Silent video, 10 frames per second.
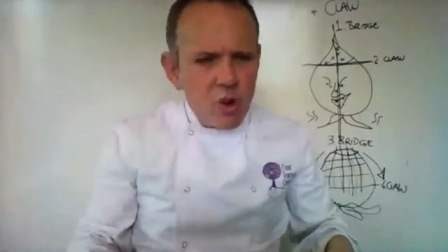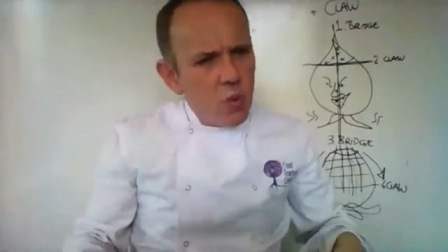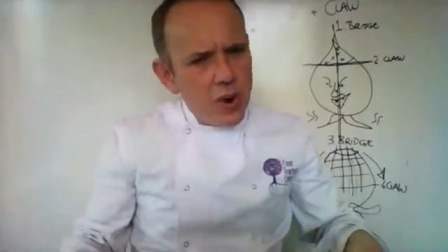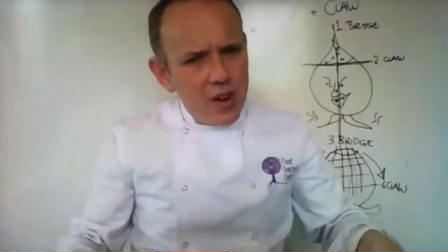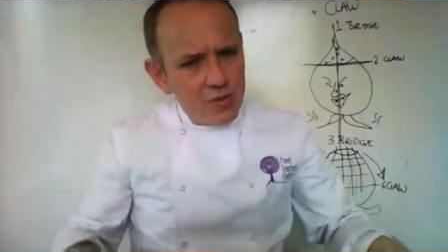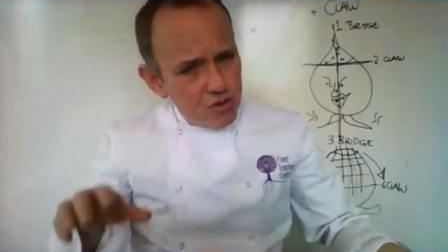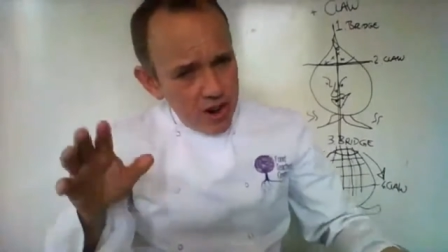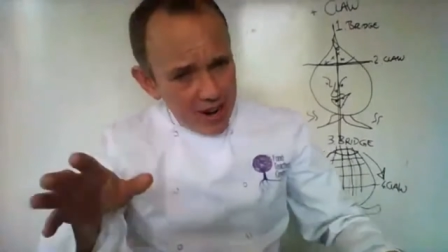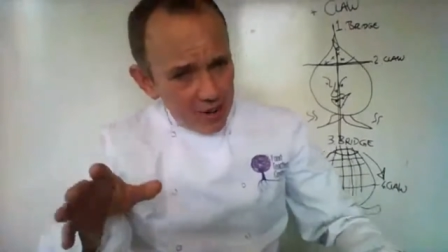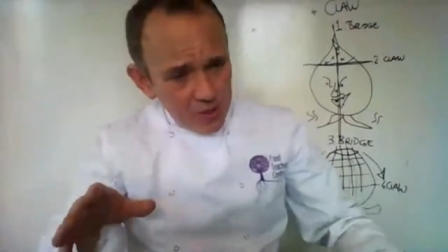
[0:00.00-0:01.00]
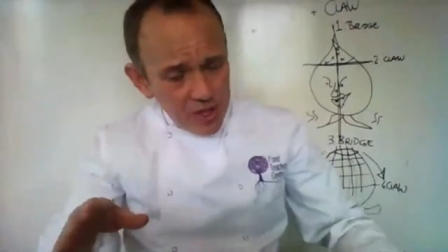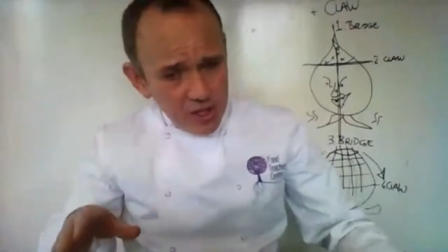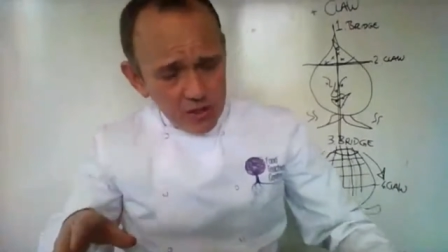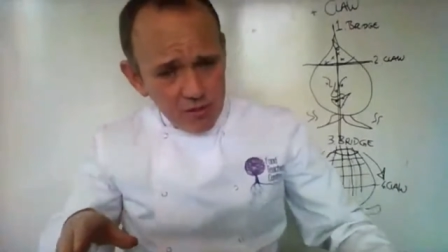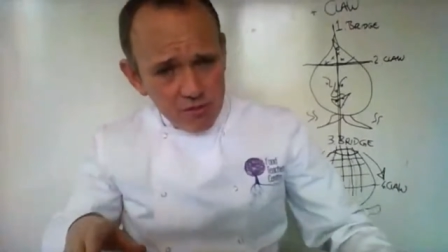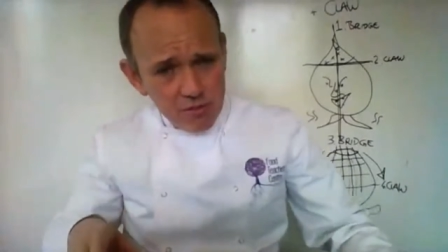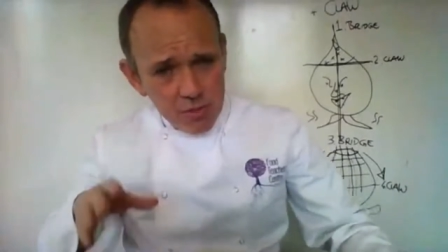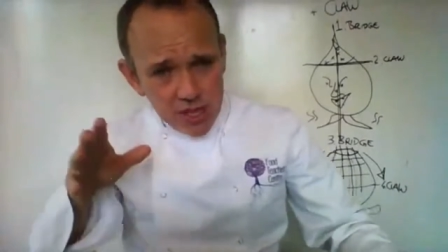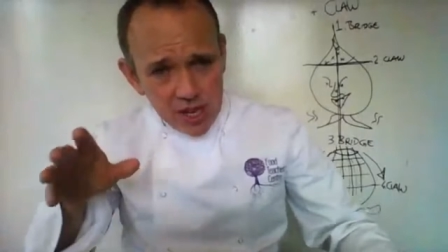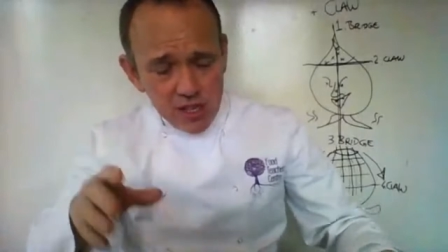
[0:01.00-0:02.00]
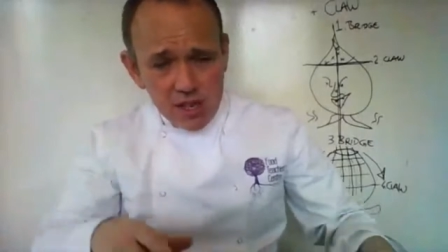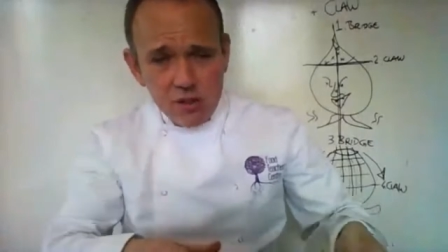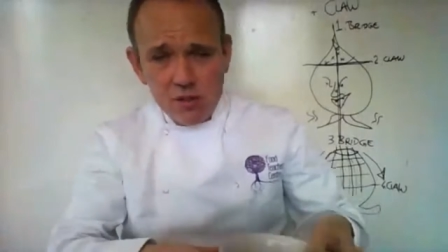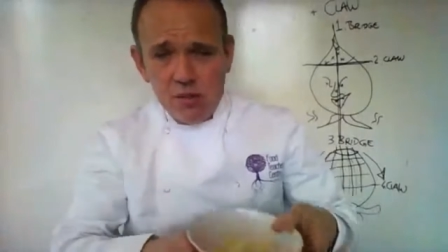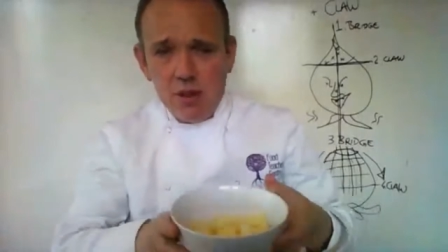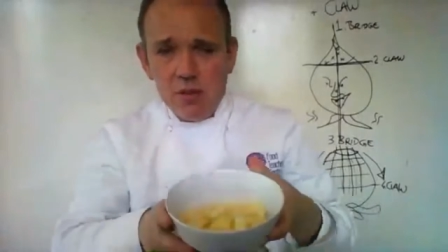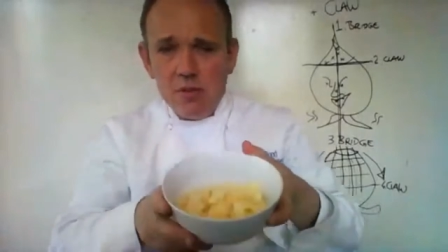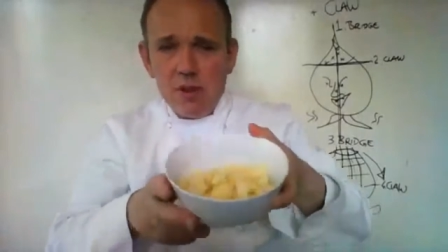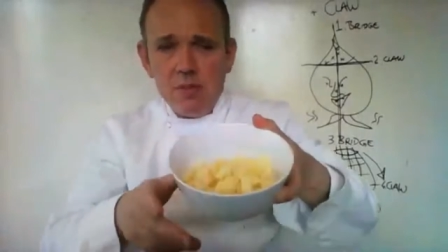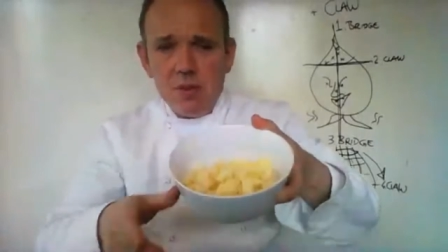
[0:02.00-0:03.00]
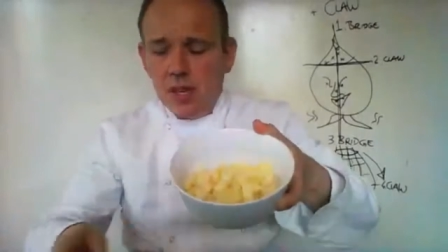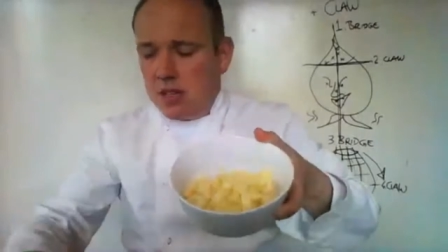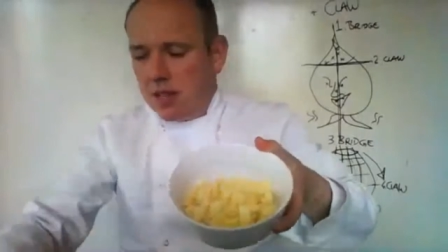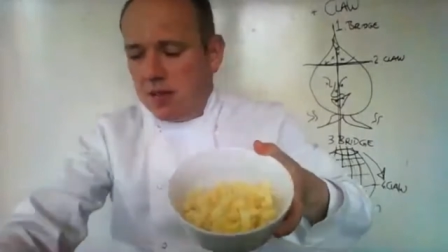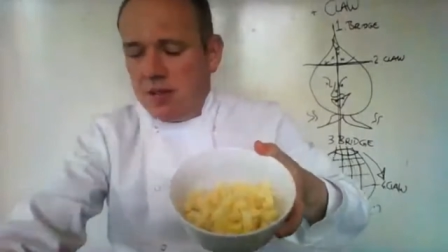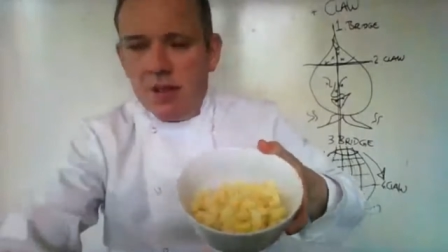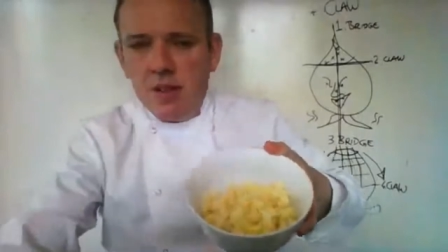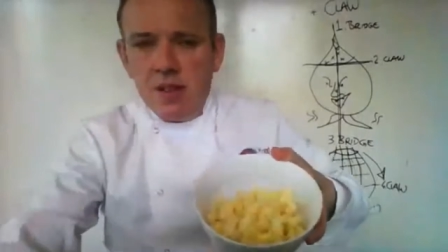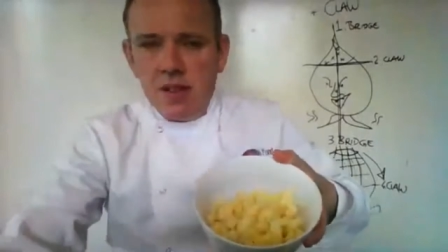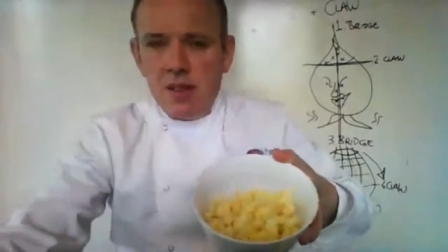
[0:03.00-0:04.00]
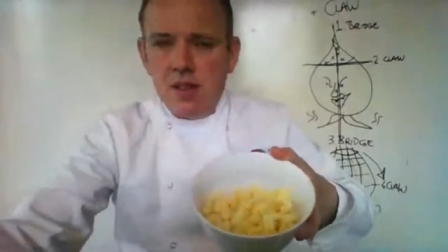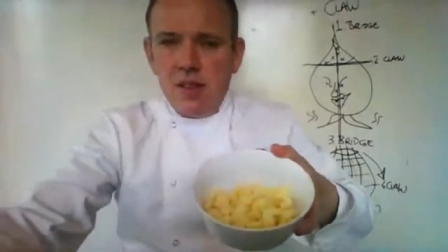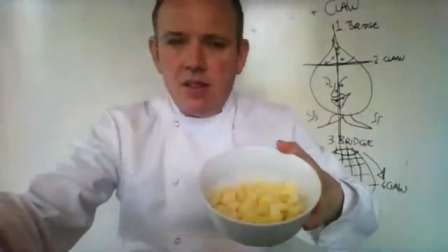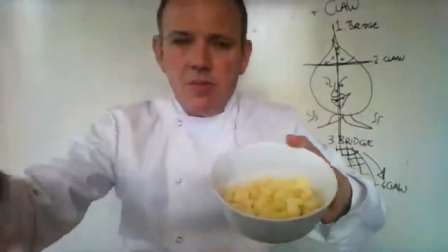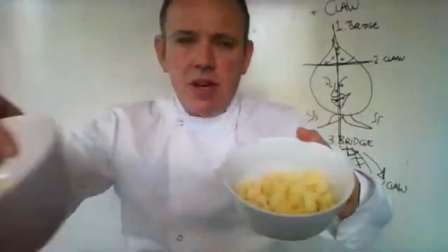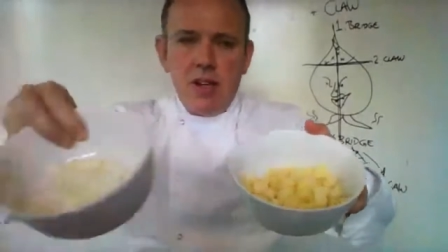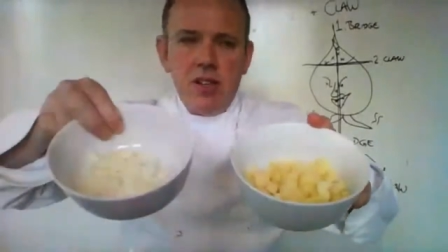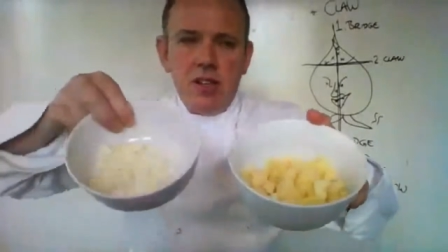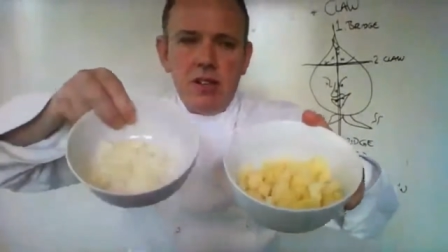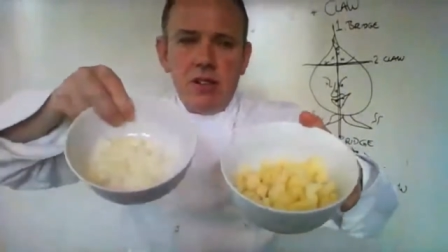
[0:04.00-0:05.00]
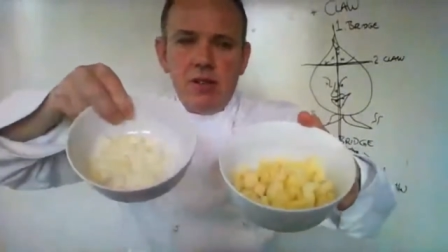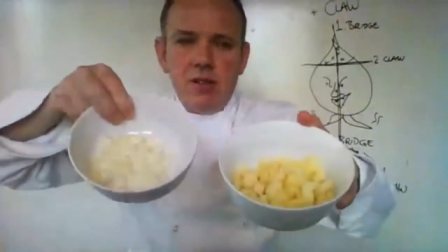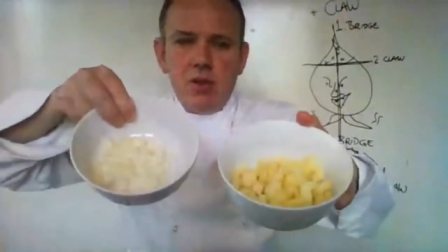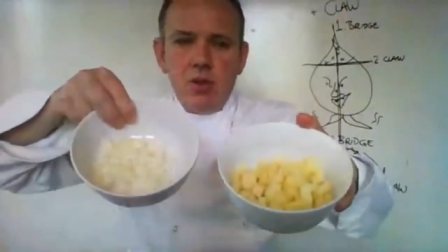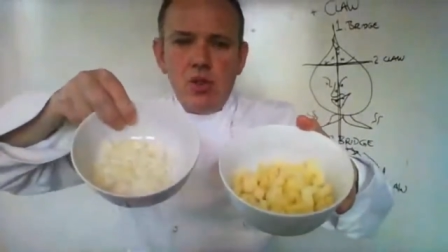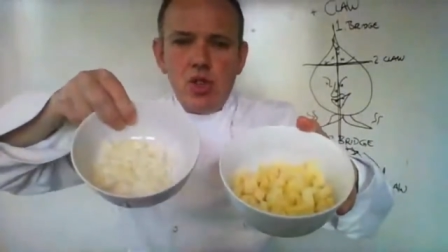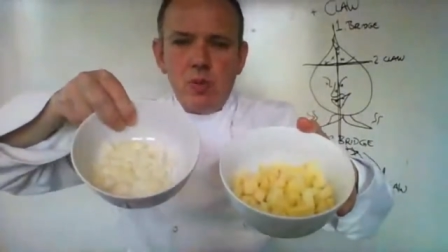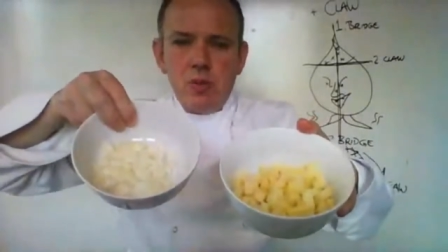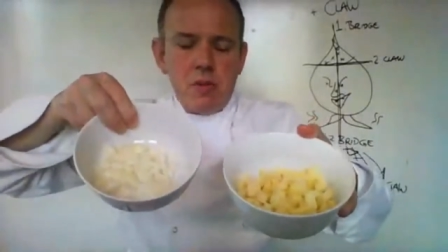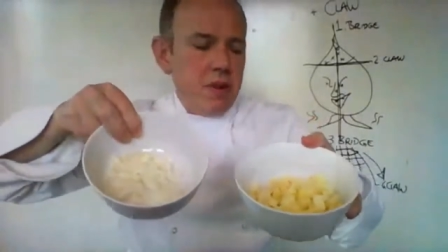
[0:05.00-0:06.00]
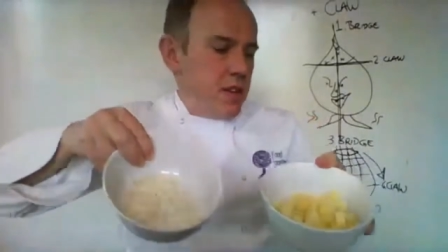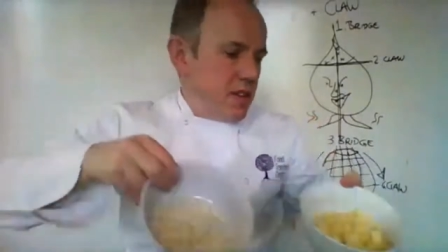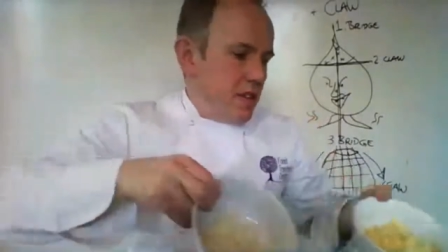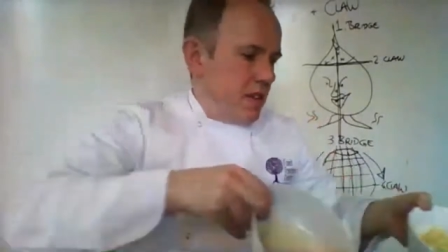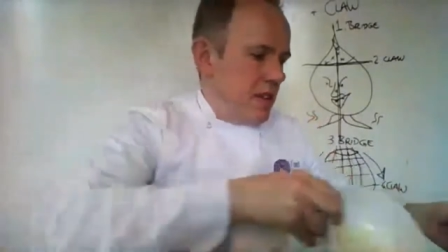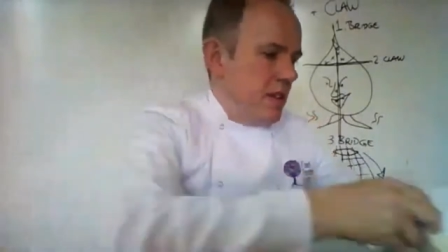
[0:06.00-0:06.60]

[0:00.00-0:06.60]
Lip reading: we have rounded potatoes. Well, there's my potato, there's my onion, all chopped up nicely.